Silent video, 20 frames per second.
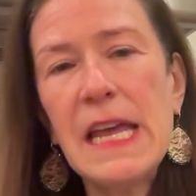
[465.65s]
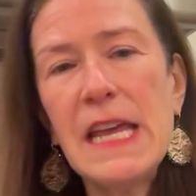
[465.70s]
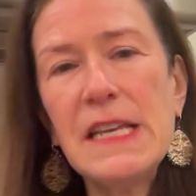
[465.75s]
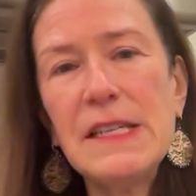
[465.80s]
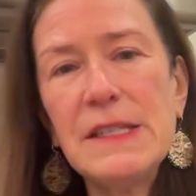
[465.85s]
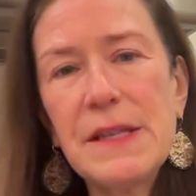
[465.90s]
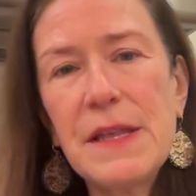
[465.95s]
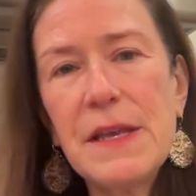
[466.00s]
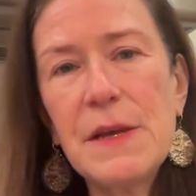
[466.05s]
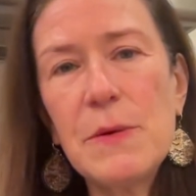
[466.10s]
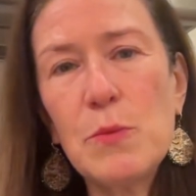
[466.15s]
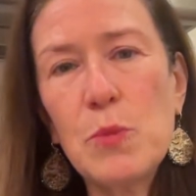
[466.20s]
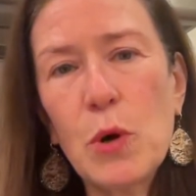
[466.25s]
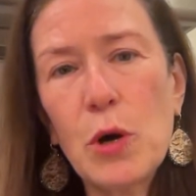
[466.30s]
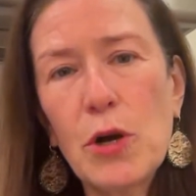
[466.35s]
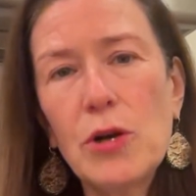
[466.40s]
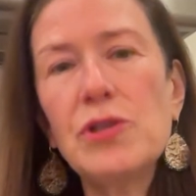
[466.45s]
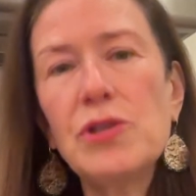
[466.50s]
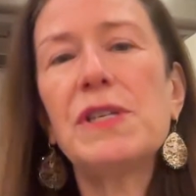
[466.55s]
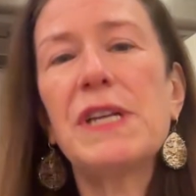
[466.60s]
is the
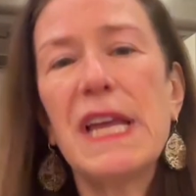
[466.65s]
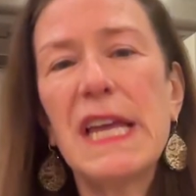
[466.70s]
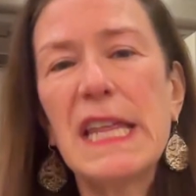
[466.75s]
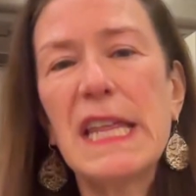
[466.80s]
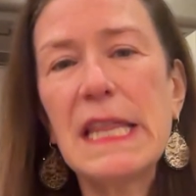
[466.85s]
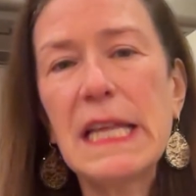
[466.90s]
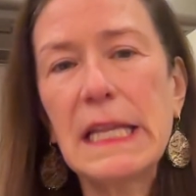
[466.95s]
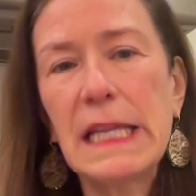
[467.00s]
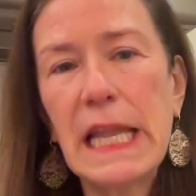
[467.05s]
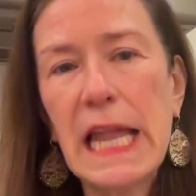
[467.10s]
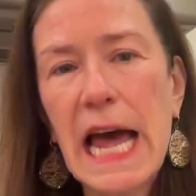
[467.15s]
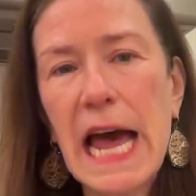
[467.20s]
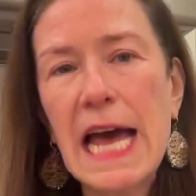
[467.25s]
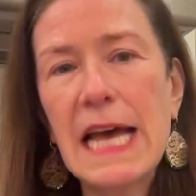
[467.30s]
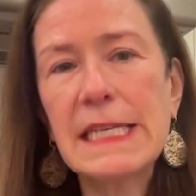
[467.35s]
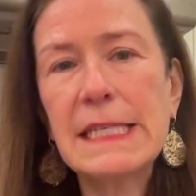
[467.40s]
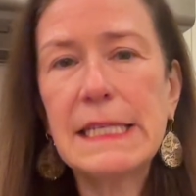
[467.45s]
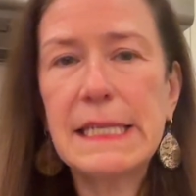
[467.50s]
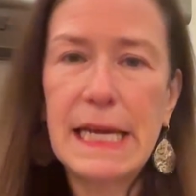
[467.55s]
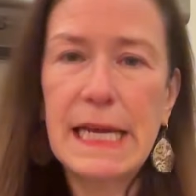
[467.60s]
worst in the
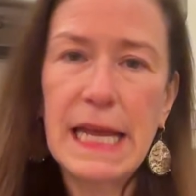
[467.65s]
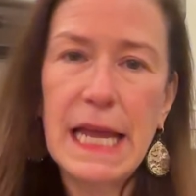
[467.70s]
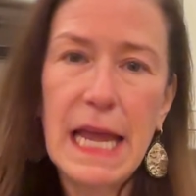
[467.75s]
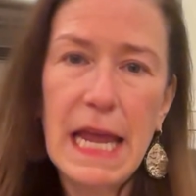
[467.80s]
last